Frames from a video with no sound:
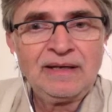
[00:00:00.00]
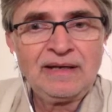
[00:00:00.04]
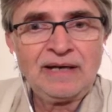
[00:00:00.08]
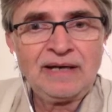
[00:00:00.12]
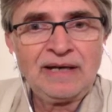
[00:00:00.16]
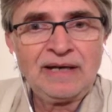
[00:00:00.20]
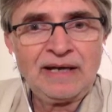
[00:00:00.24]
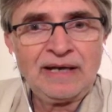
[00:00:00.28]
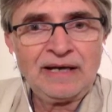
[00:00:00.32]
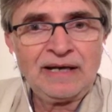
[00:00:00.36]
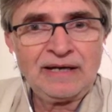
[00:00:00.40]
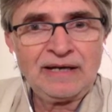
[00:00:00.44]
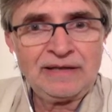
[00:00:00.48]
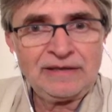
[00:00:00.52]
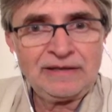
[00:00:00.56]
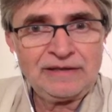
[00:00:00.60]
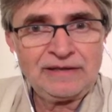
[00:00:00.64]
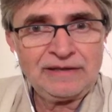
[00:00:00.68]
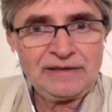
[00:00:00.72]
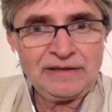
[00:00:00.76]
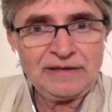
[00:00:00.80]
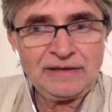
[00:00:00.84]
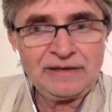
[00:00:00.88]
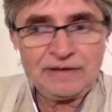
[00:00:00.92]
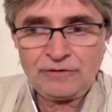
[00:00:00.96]
and
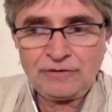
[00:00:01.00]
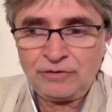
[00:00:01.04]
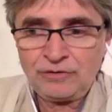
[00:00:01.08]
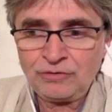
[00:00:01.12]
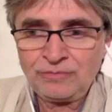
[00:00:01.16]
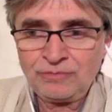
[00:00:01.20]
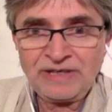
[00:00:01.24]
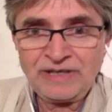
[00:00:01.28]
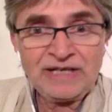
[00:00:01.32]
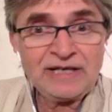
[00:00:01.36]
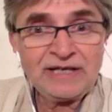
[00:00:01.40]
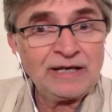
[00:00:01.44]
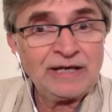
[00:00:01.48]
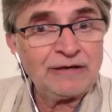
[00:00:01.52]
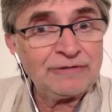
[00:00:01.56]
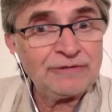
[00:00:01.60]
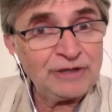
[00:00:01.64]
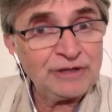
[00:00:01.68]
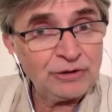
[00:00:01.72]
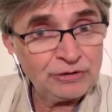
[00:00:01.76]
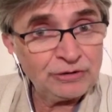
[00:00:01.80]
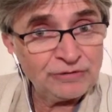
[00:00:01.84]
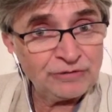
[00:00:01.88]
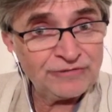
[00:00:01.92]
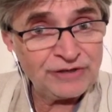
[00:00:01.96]
uh, you may have a
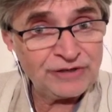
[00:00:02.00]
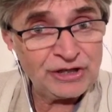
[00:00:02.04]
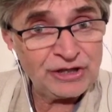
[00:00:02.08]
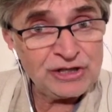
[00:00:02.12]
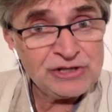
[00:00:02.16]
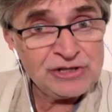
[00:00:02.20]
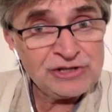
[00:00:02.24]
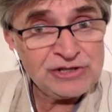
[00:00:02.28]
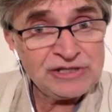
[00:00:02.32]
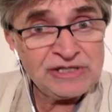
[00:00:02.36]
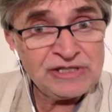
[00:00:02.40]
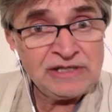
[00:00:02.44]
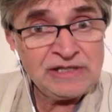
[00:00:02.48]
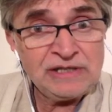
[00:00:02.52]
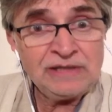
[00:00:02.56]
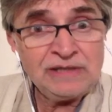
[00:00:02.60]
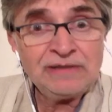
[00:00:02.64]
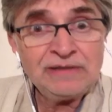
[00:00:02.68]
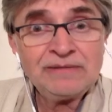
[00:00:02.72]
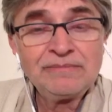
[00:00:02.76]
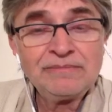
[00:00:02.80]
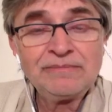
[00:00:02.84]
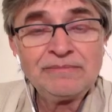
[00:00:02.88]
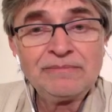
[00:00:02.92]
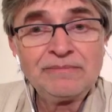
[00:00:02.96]
lot of energy,
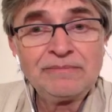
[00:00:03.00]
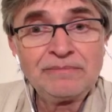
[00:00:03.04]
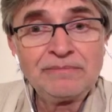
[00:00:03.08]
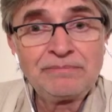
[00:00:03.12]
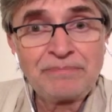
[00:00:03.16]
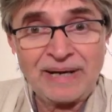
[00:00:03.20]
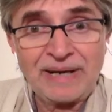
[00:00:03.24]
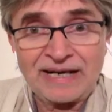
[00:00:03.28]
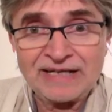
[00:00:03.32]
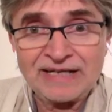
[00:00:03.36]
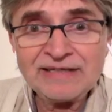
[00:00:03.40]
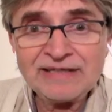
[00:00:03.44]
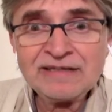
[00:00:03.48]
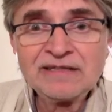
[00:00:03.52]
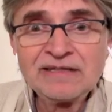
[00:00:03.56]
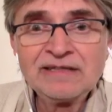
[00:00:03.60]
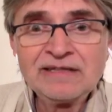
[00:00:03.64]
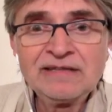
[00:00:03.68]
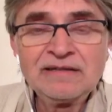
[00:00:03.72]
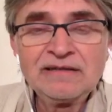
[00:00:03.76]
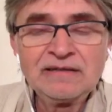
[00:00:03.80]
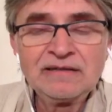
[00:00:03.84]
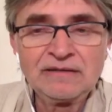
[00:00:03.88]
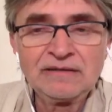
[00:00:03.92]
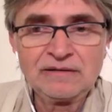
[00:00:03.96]

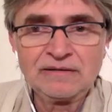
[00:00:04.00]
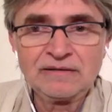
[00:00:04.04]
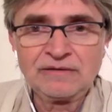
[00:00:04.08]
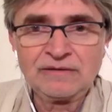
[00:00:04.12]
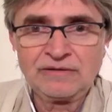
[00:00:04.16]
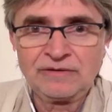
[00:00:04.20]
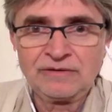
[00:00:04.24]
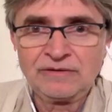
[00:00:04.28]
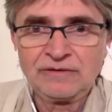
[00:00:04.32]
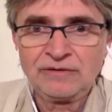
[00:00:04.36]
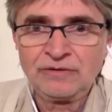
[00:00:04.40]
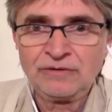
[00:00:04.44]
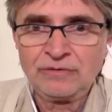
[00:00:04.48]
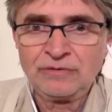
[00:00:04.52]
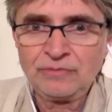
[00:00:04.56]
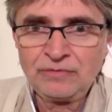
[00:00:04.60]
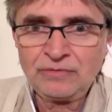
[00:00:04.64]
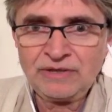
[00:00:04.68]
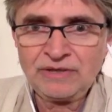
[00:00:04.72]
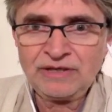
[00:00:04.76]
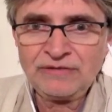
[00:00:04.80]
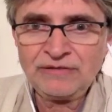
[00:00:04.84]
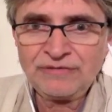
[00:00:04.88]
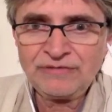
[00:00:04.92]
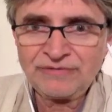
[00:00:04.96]
but you
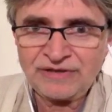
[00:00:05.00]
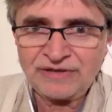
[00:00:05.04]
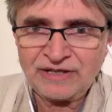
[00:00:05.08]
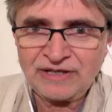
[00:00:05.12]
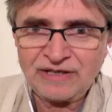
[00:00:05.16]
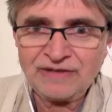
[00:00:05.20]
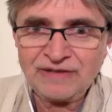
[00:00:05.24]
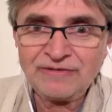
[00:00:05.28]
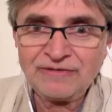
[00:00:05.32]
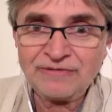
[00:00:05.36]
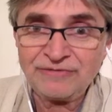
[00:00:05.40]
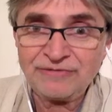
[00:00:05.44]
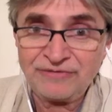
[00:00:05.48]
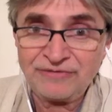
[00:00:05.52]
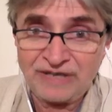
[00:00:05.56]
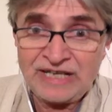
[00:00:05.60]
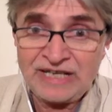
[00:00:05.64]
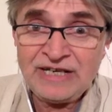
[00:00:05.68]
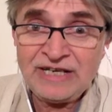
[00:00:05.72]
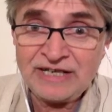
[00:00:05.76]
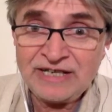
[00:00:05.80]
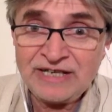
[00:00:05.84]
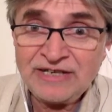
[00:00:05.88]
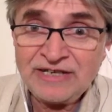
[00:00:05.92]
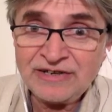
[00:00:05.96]
will feel
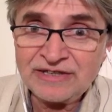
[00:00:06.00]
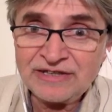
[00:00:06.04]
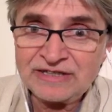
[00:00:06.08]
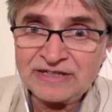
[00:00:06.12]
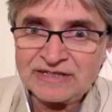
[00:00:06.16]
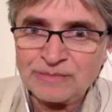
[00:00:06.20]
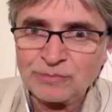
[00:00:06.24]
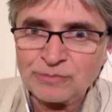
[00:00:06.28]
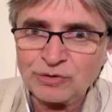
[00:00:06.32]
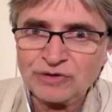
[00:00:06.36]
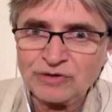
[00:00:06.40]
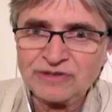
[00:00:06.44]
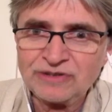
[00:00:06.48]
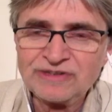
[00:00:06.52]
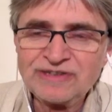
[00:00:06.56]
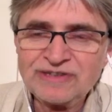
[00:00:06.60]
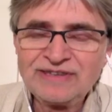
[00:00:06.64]
very irritable,